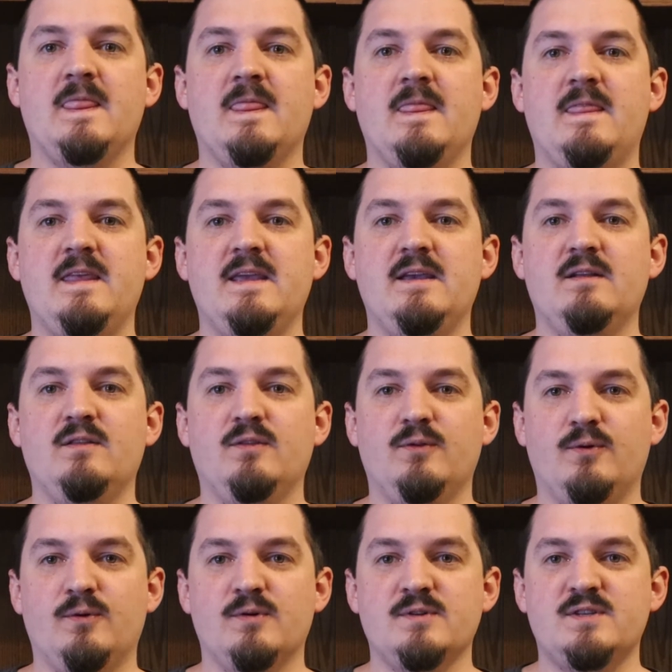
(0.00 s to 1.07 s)
The
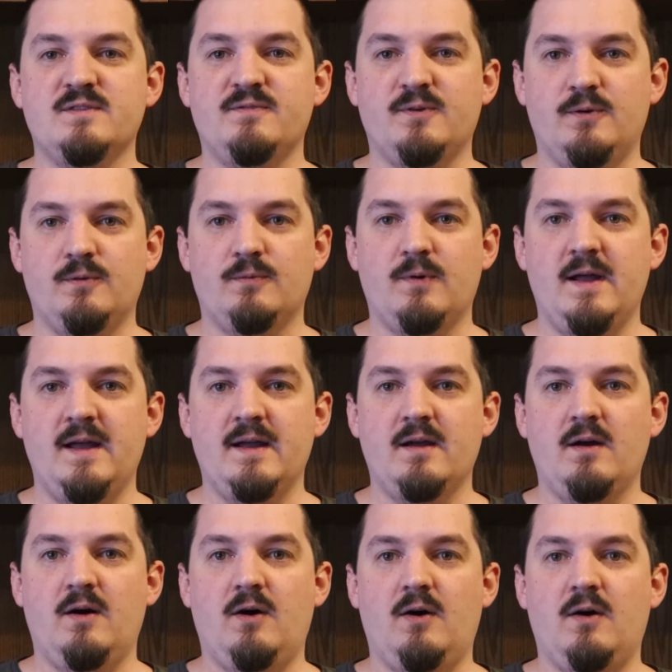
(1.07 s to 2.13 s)
Lords of
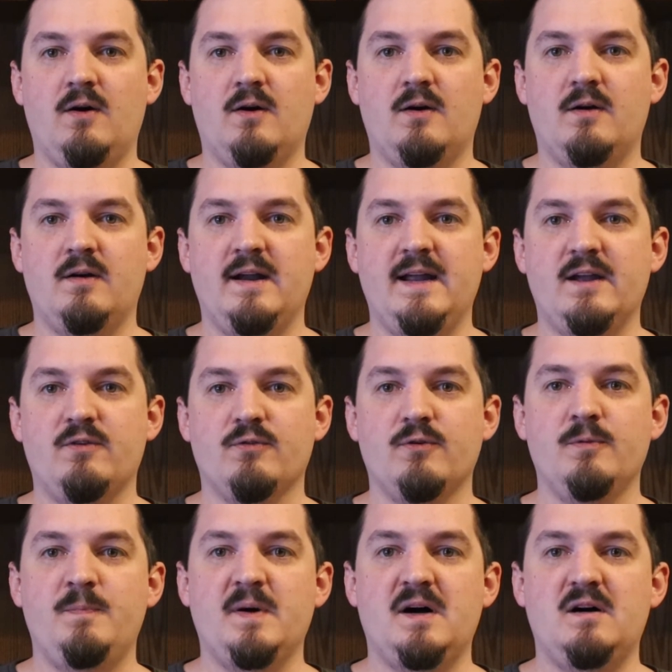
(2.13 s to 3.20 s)
Olrang are a
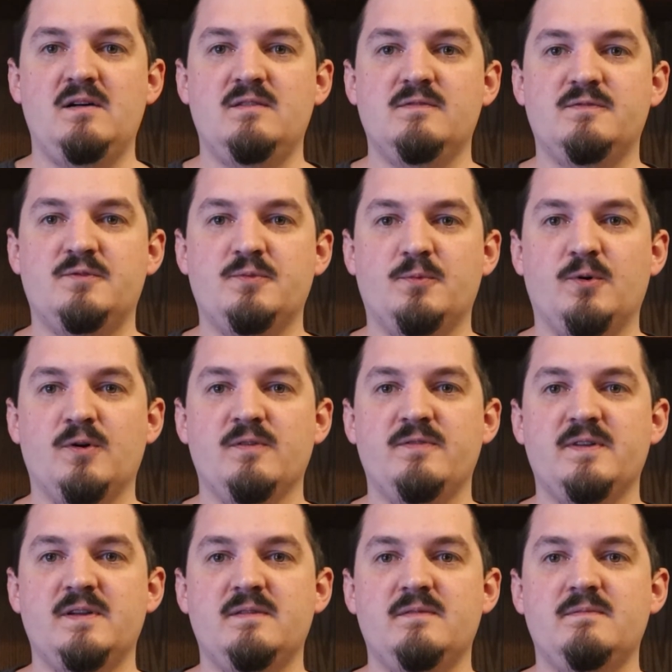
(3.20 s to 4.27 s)
group of
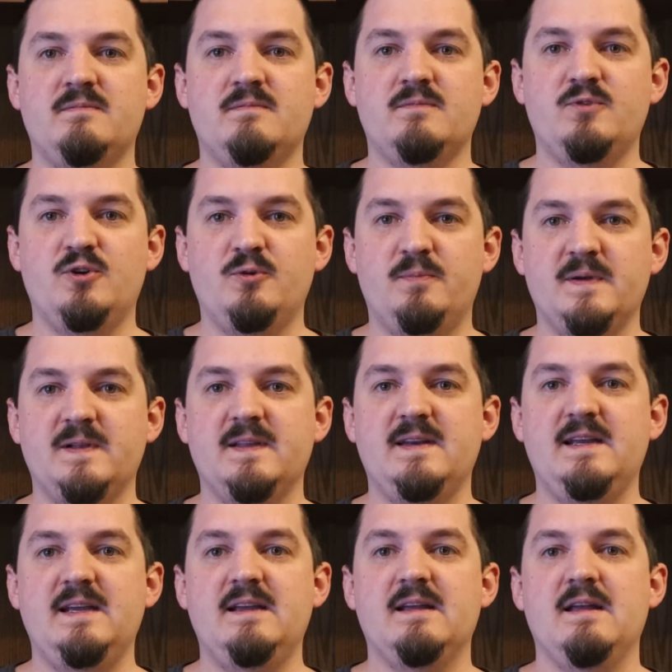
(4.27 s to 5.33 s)
dwarven
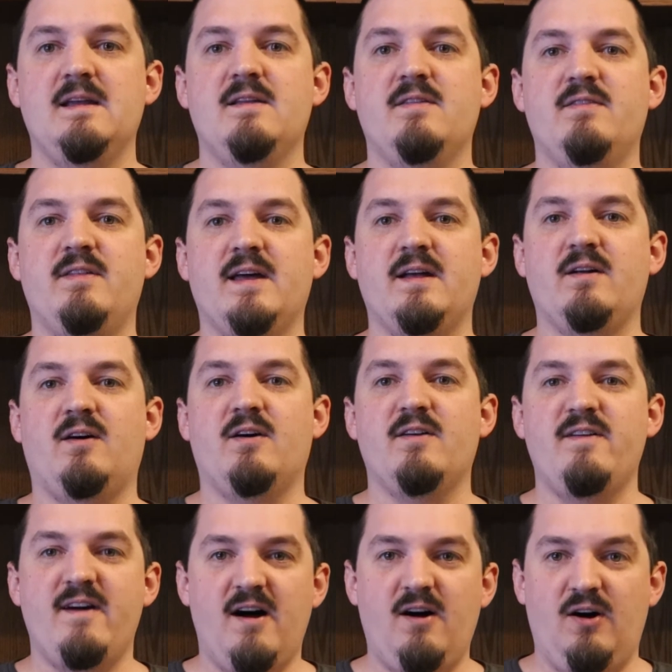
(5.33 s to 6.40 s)
nobility that are
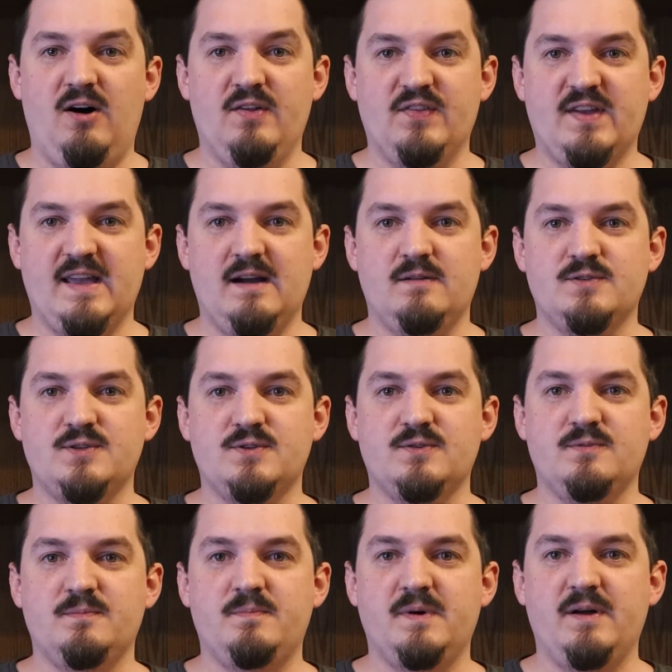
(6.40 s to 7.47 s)
not on the
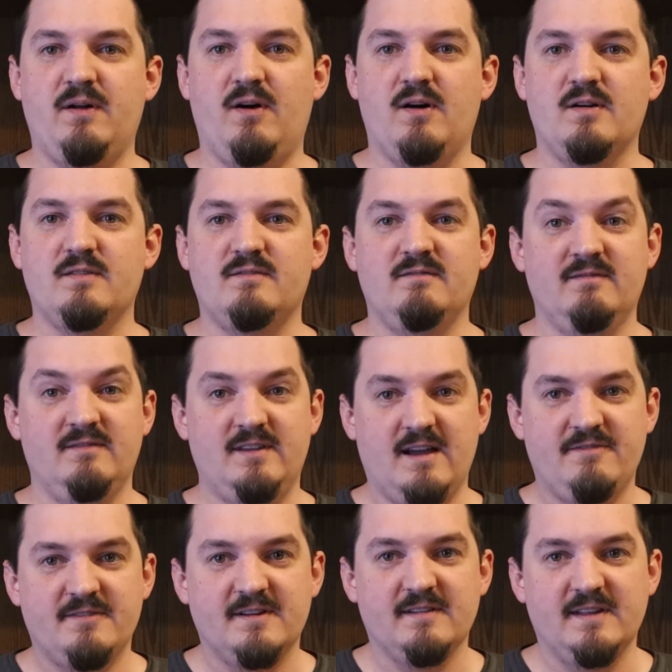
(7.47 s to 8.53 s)
council, but are
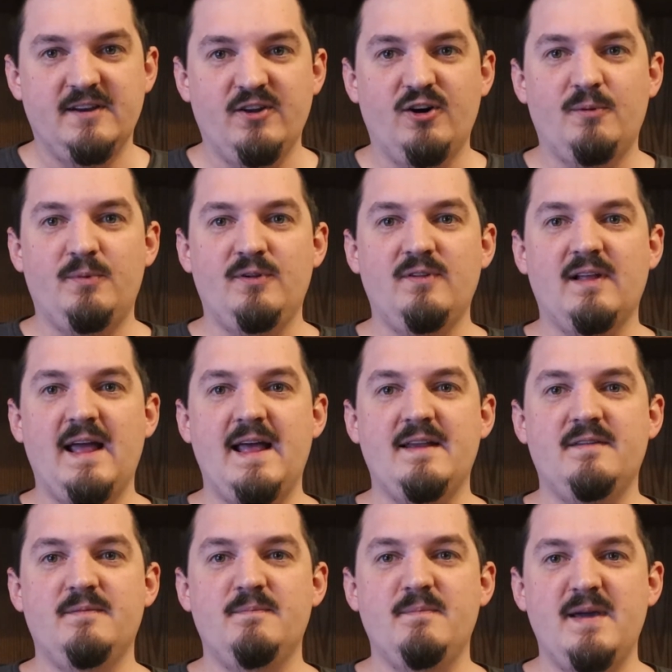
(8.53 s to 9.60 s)
definitely noble,
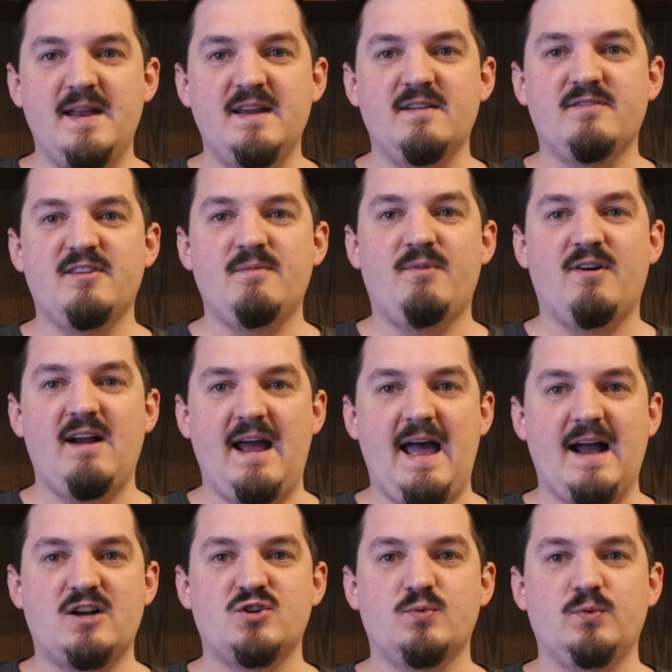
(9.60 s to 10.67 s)
and many of them are
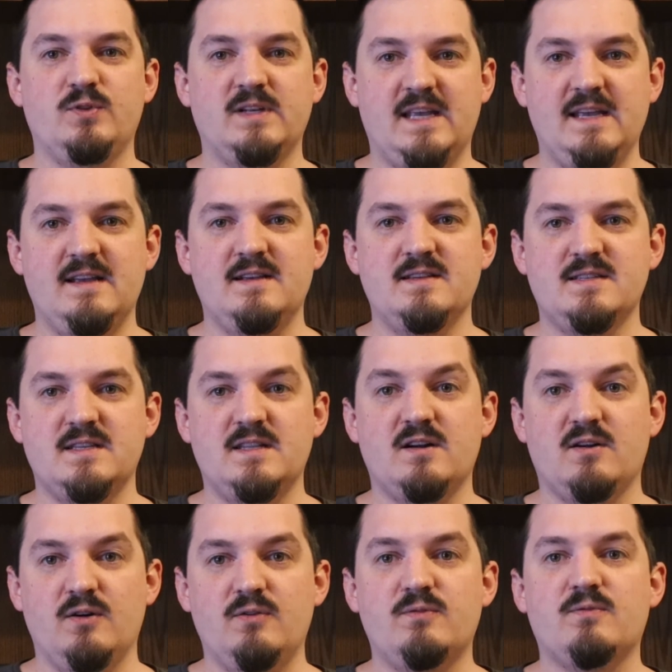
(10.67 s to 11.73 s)
actual kings in
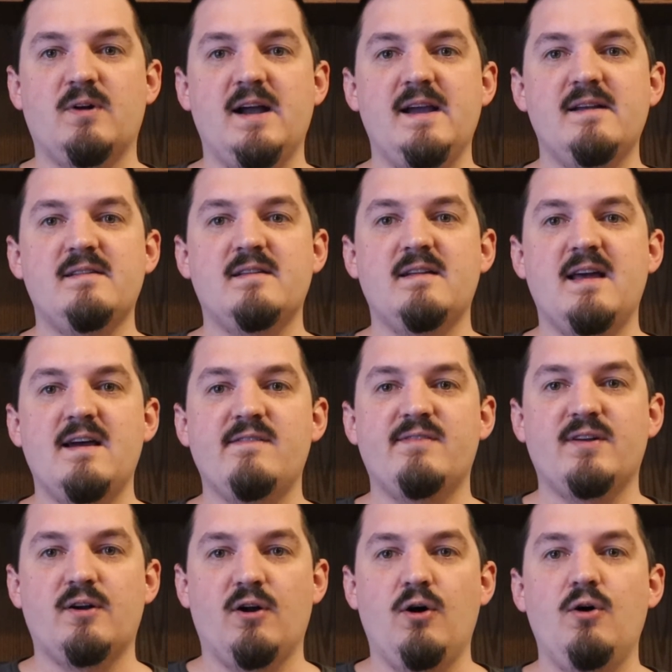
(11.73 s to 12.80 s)
their own right and have
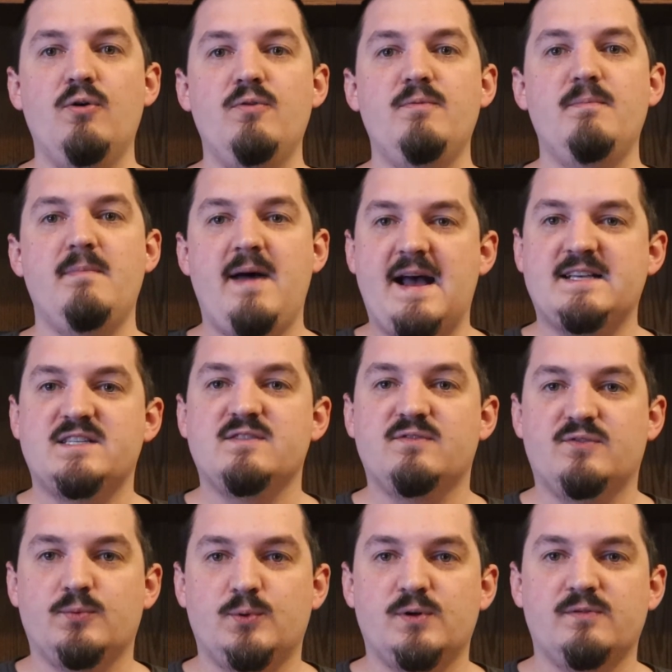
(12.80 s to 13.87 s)
their own
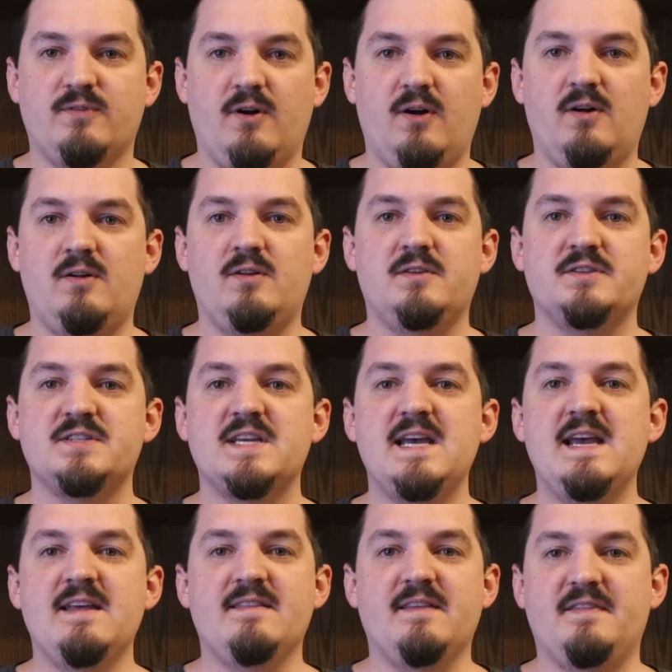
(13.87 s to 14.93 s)
massive dwarf halls
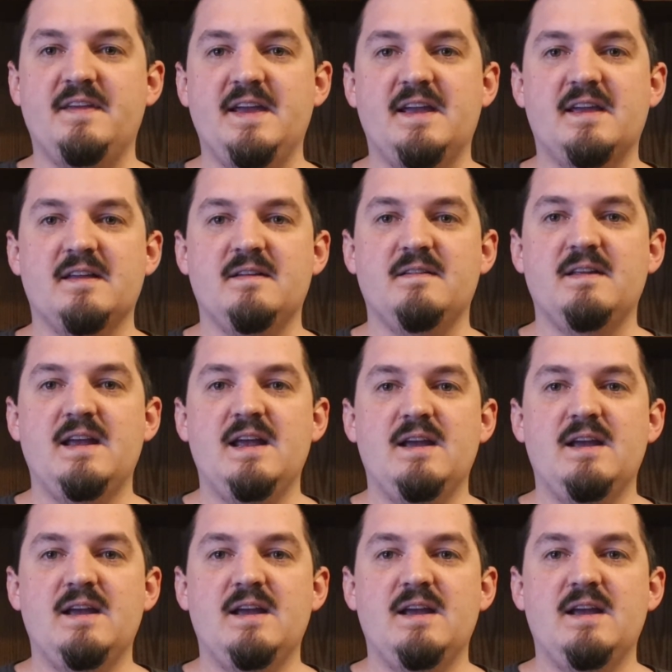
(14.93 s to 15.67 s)
that they can